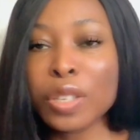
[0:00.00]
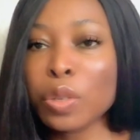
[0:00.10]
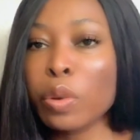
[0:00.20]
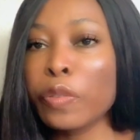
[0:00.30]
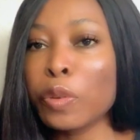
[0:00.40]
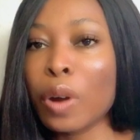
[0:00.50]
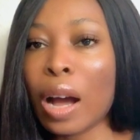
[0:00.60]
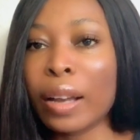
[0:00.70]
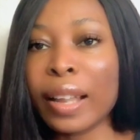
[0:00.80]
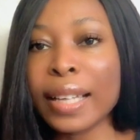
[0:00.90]
So if you
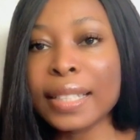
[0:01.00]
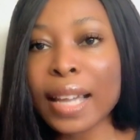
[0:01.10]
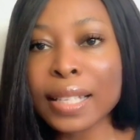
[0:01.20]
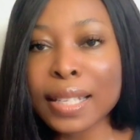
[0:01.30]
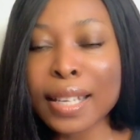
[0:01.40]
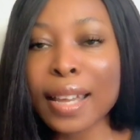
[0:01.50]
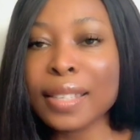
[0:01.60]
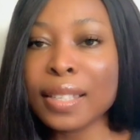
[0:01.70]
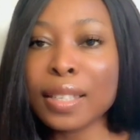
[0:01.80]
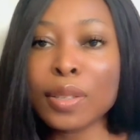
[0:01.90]
are like 30
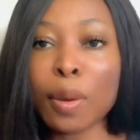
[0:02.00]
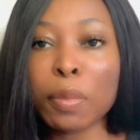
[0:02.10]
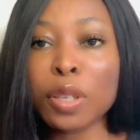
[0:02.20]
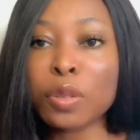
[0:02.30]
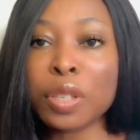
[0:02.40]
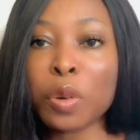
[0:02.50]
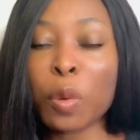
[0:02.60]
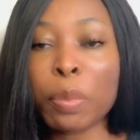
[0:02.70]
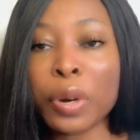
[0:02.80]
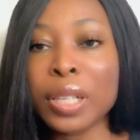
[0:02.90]
years, this is something to
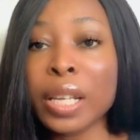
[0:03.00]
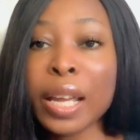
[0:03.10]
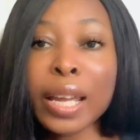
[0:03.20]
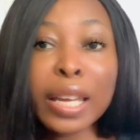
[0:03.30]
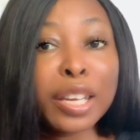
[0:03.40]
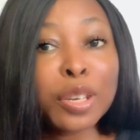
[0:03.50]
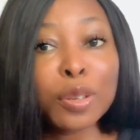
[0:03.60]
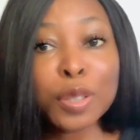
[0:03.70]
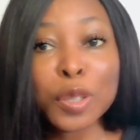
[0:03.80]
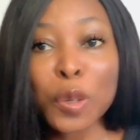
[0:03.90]
incorporate in
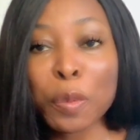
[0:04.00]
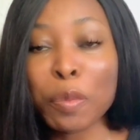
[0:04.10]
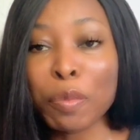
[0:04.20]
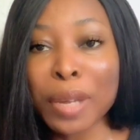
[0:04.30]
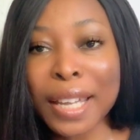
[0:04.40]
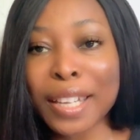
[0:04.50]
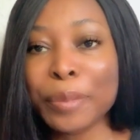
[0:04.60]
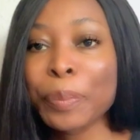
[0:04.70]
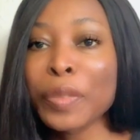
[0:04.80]
your soap making.